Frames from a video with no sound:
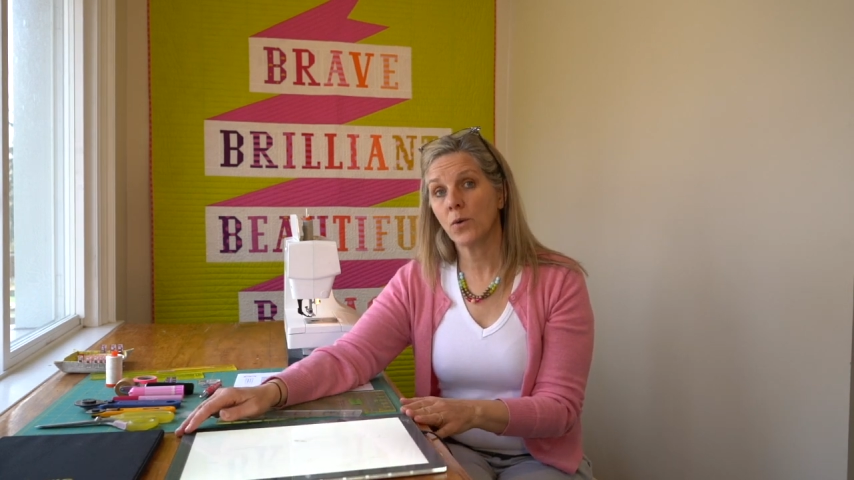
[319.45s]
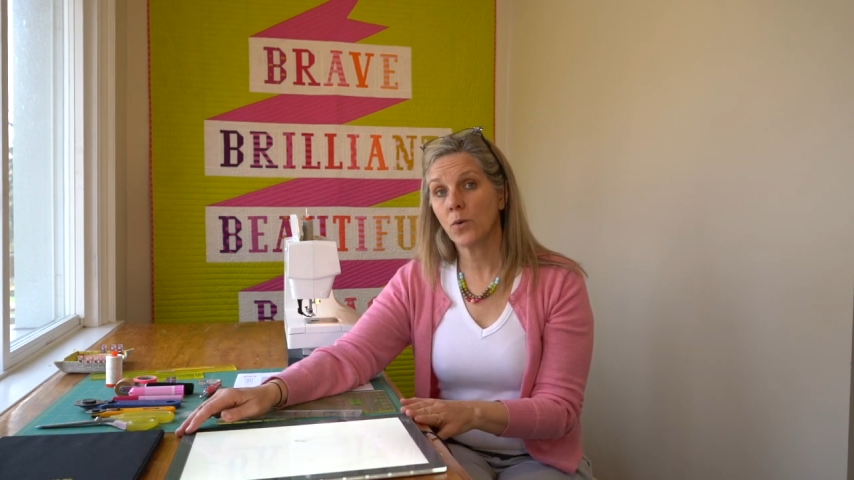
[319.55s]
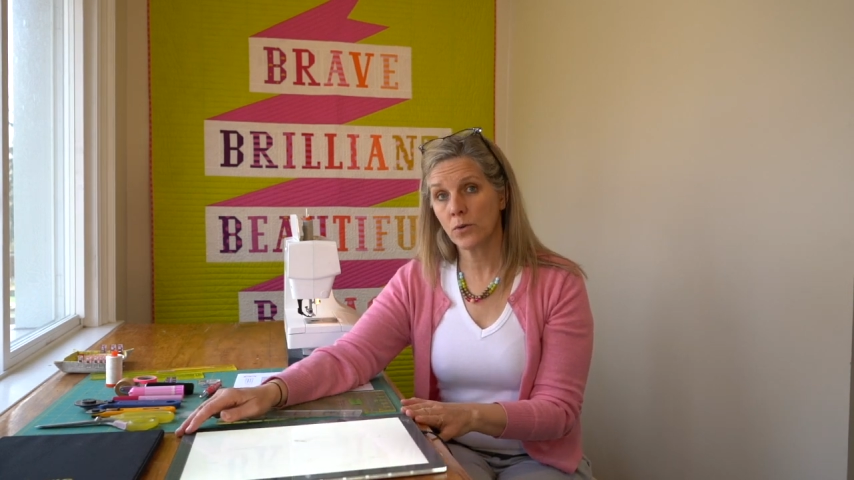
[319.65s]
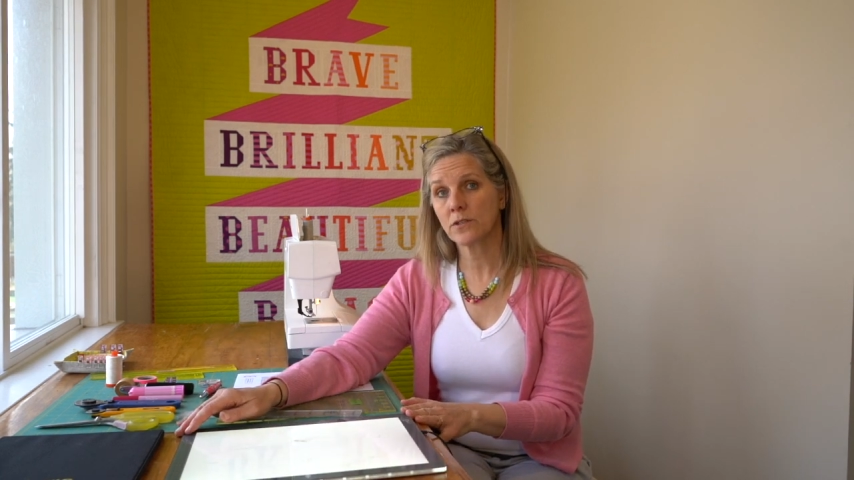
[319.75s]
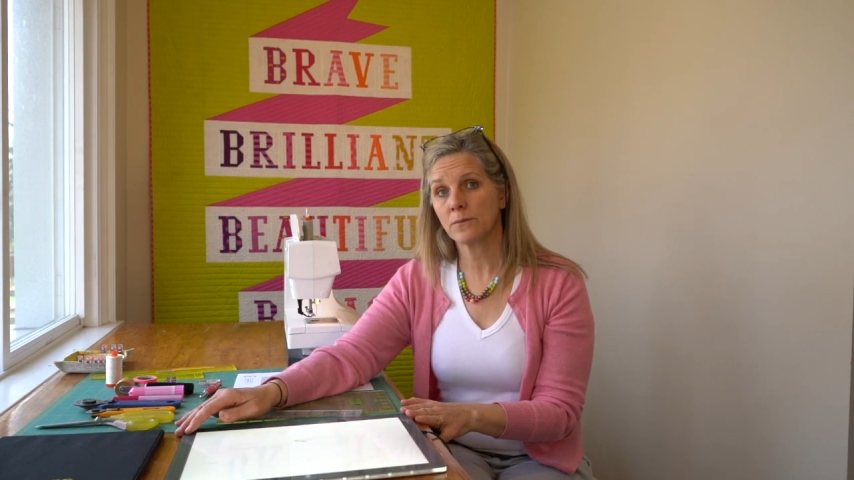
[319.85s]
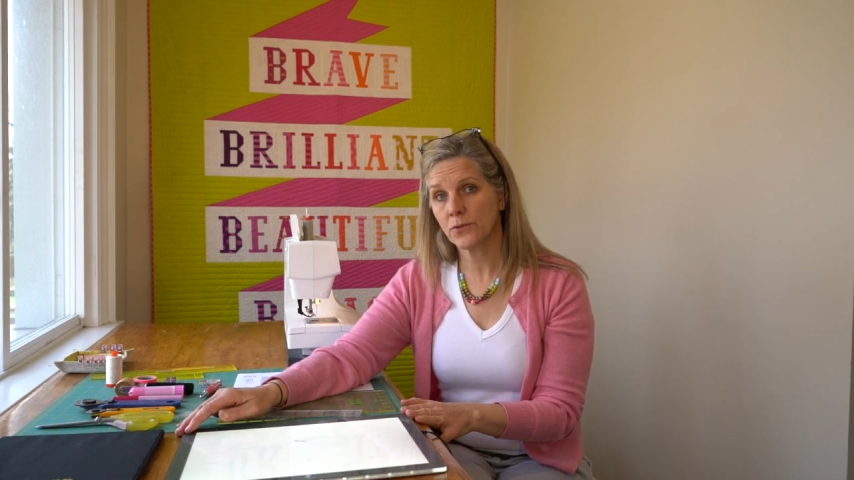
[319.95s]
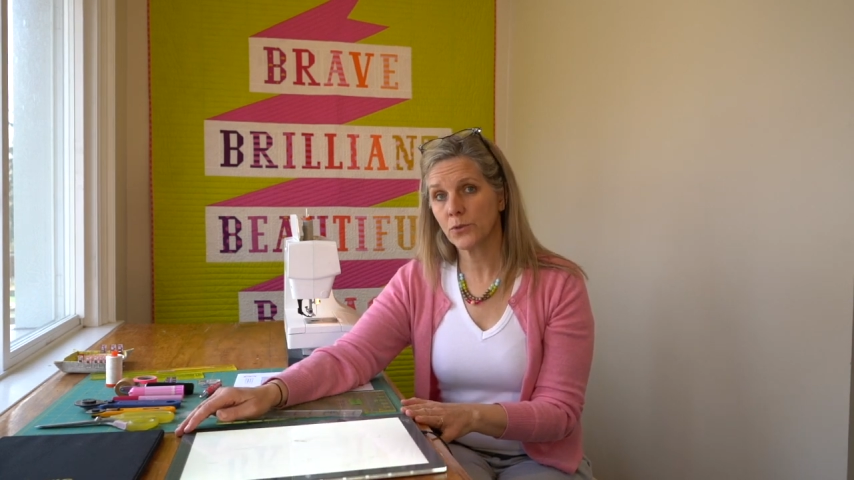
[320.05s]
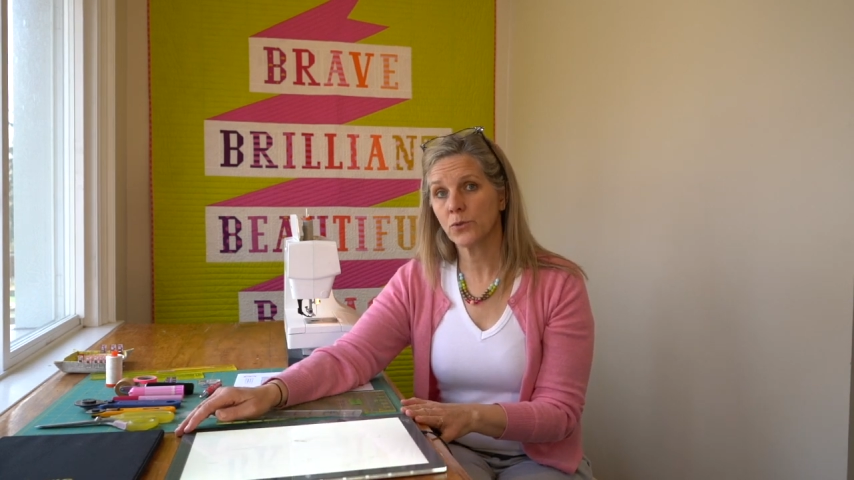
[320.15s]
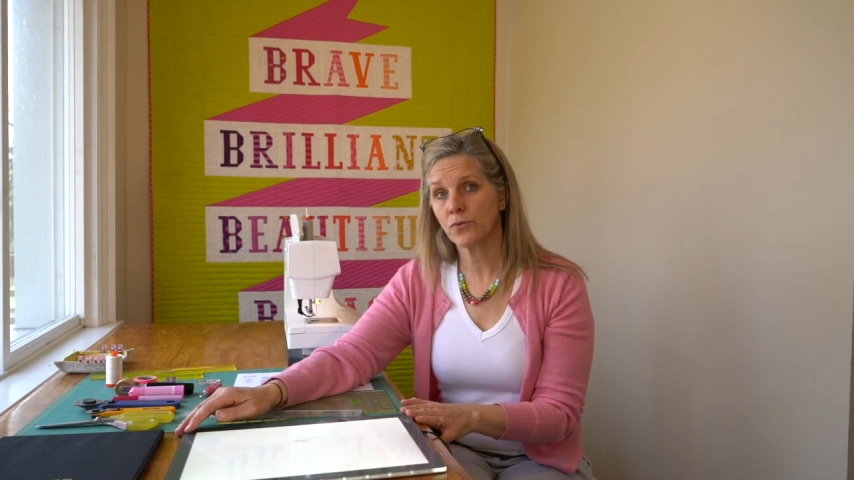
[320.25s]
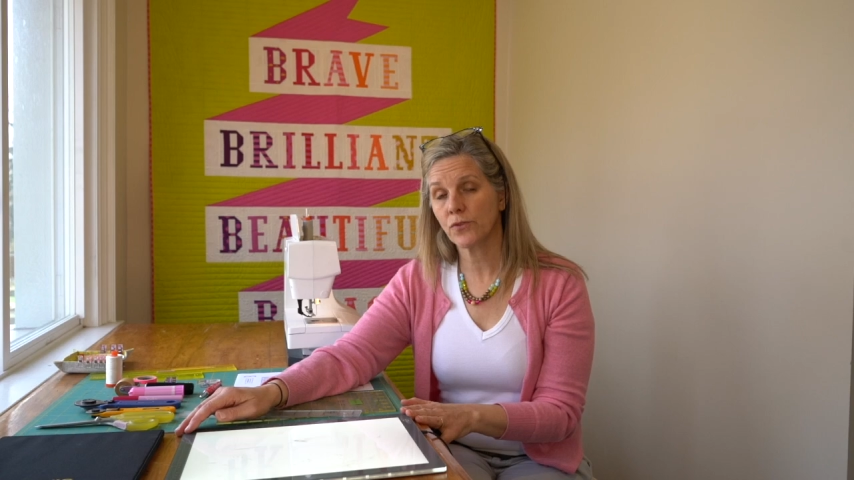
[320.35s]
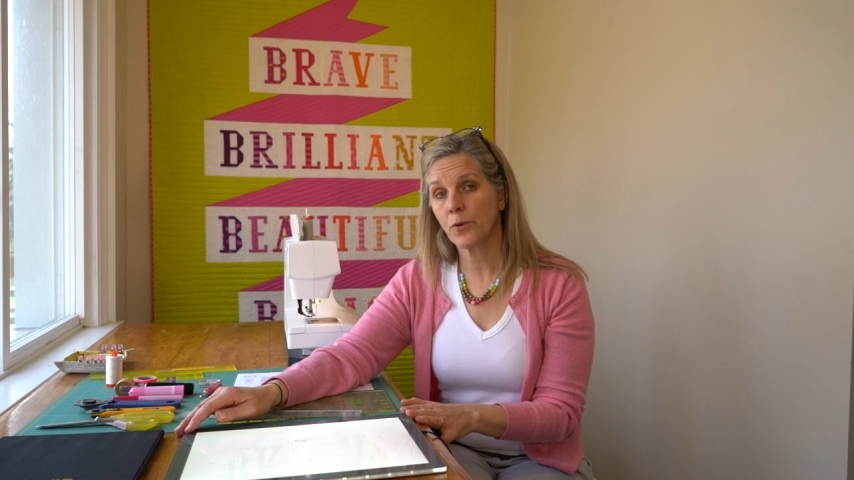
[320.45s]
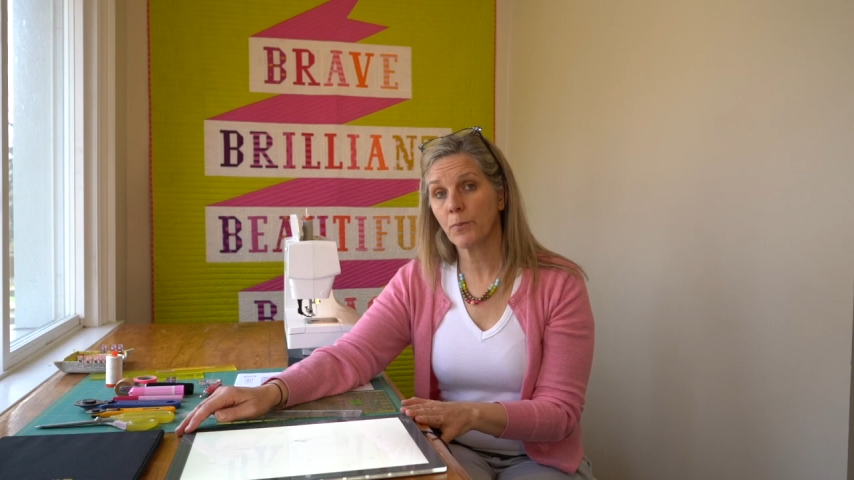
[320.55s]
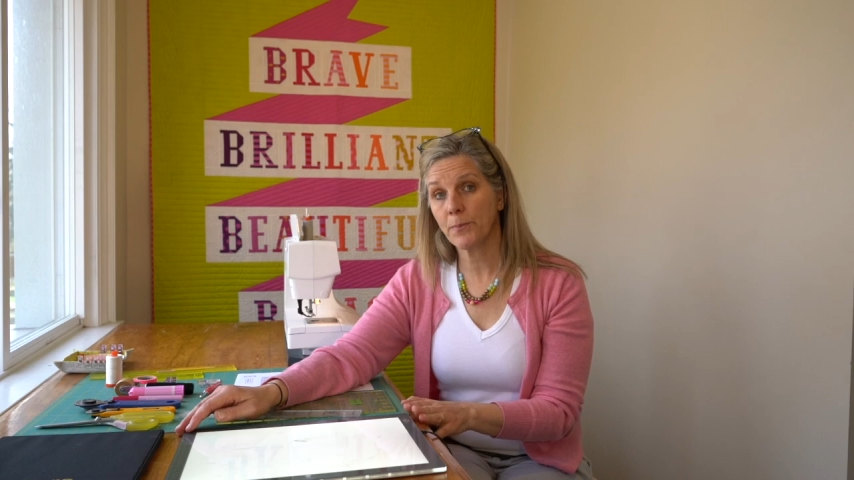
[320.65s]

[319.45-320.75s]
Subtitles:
awesome tool for